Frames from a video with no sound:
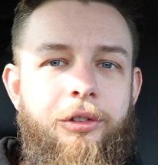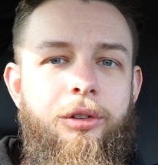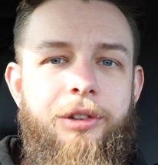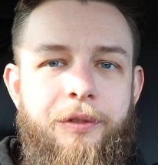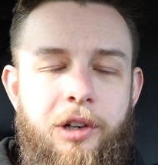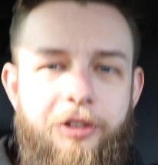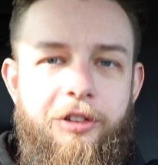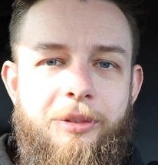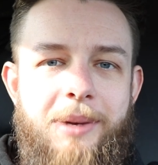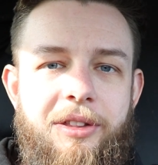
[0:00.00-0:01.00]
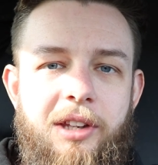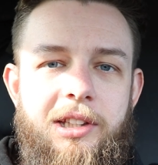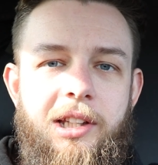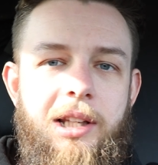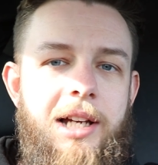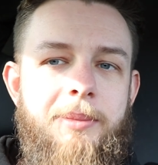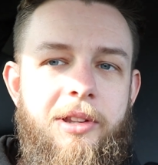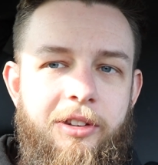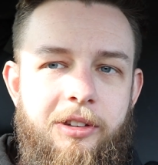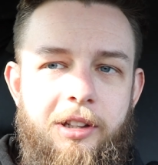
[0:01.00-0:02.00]
constructive criticism, anything you'd like me
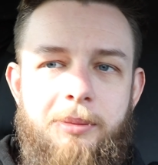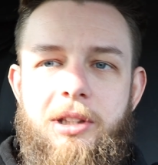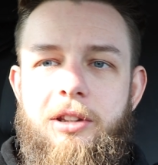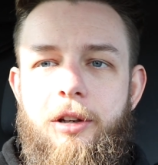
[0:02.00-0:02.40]
to see me